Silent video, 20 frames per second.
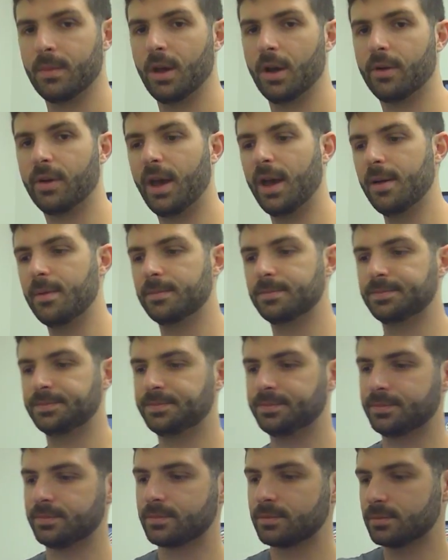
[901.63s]
okay?
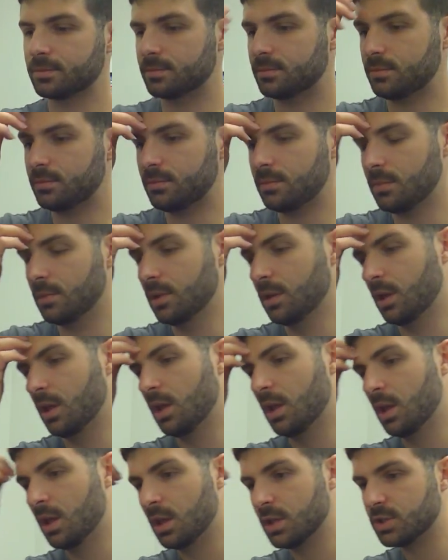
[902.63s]

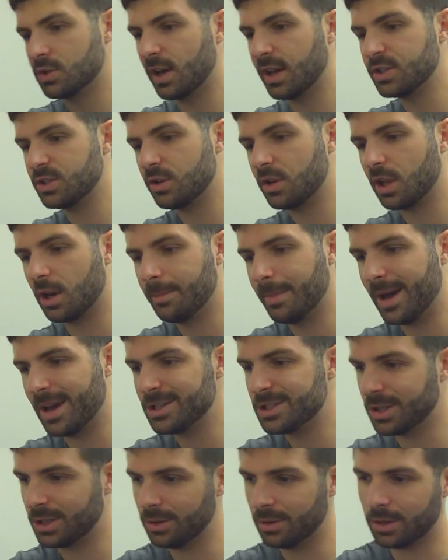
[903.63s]
So as you can
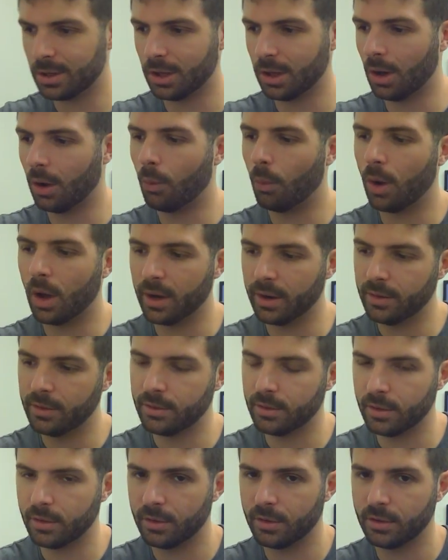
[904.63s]
imagine, you can go
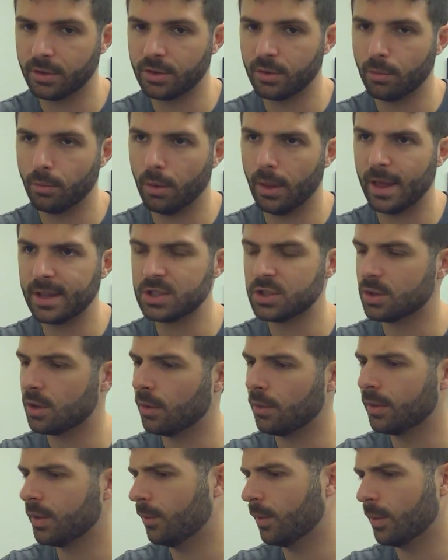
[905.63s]
1, well, that's the
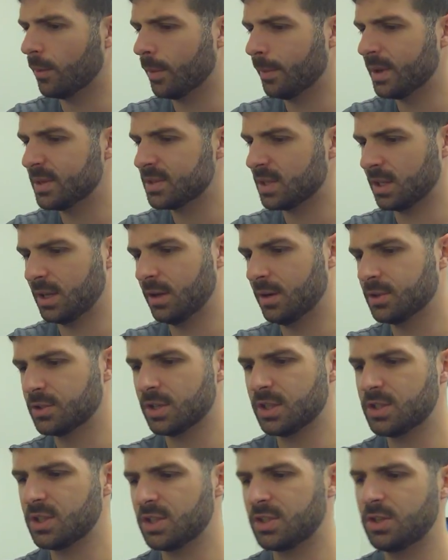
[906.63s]
only one we're missing here. So
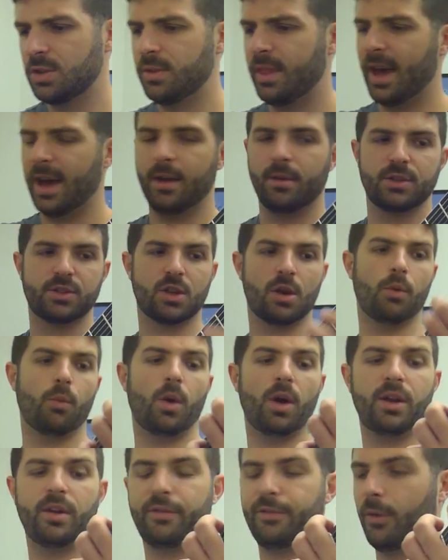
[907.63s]
let's just do that. Let's go
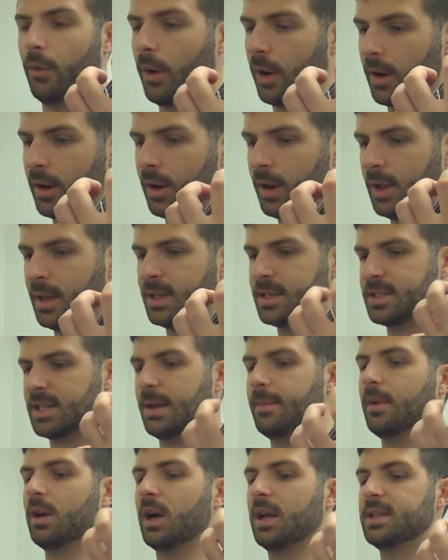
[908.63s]
1 to 4.
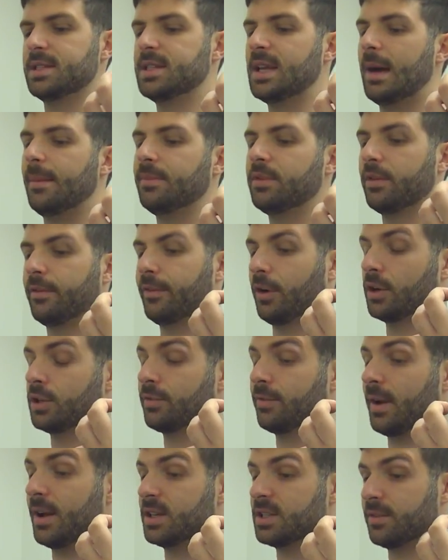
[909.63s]
Same concept. 1st
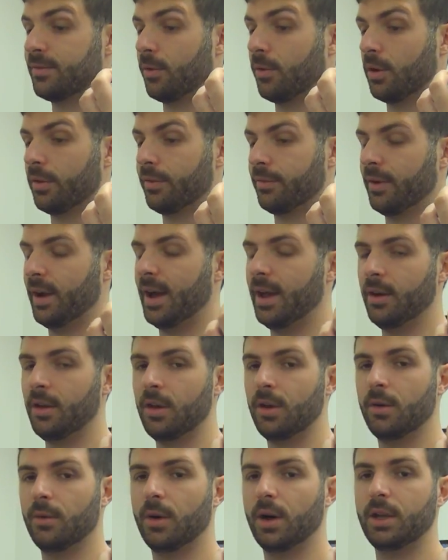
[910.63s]
fret to 4th fret.
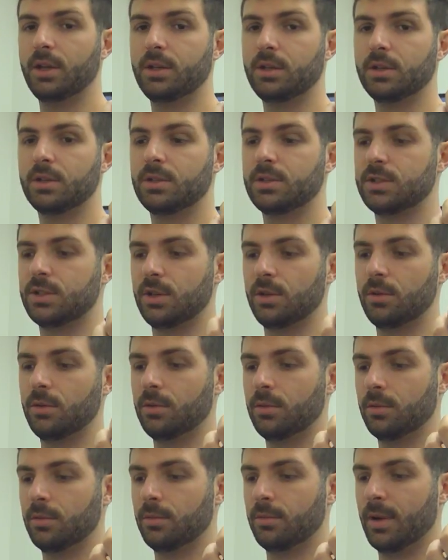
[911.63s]
1,
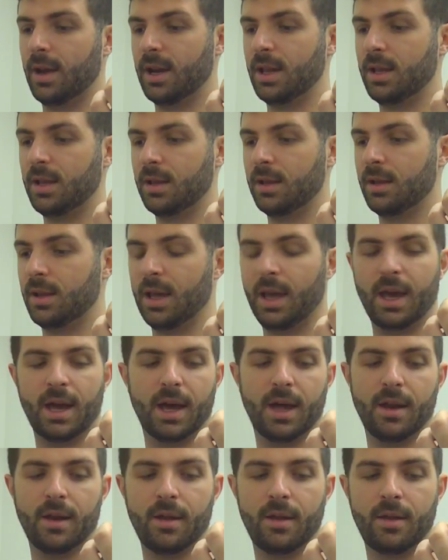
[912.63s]
2, ready,
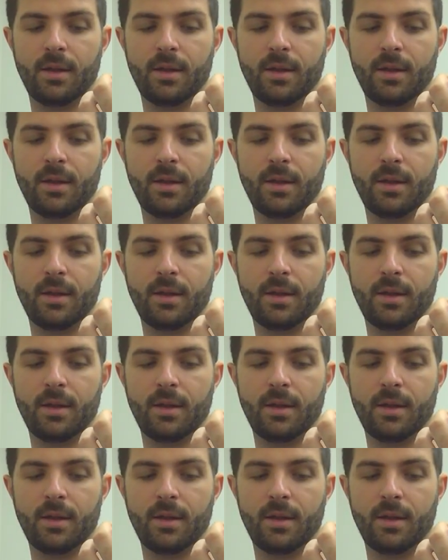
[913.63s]
and.